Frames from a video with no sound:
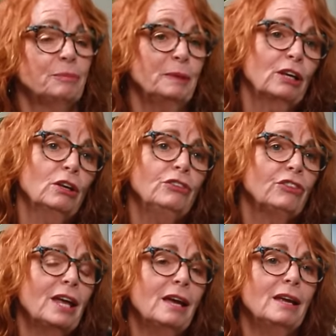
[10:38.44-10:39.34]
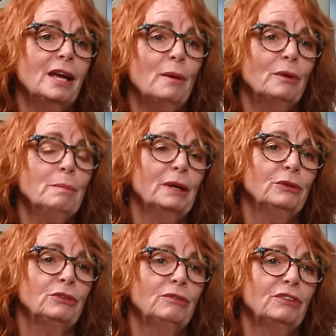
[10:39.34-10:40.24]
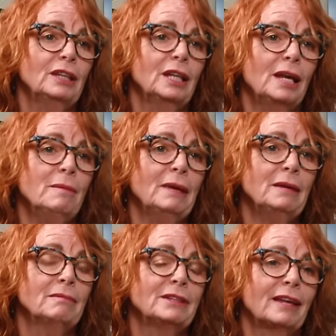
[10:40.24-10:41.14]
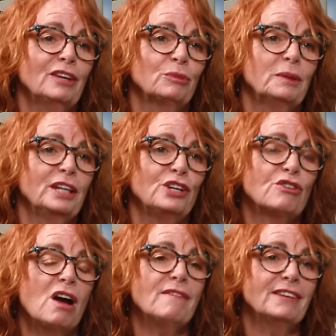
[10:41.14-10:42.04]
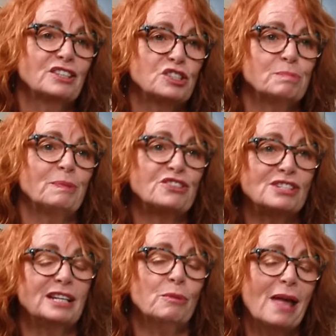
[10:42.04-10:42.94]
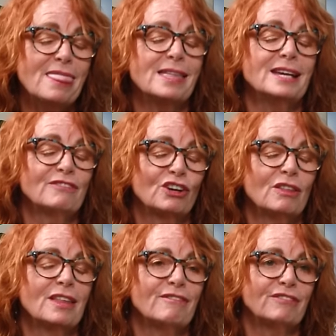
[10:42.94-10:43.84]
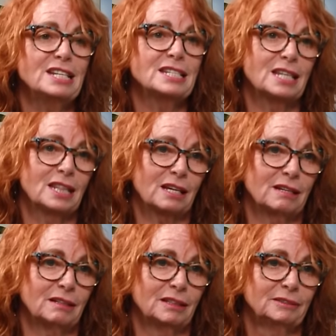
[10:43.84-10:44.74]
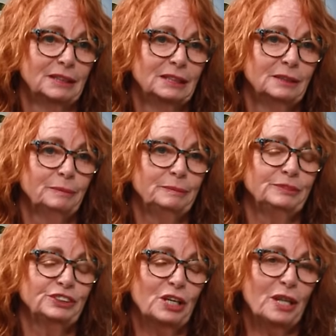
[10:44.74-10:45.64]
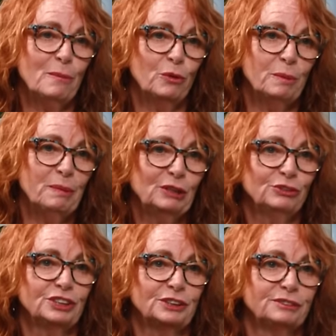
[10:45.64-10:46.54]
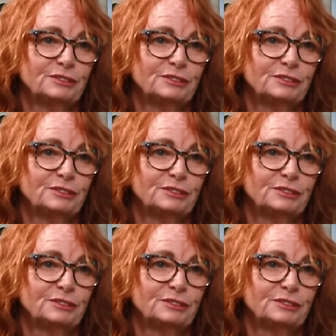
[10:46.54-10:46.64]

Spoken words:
Because they are impulsive and they make mistakes when they're driving, especially when they've got their friends in the car. Yeah. So they're more impulsive.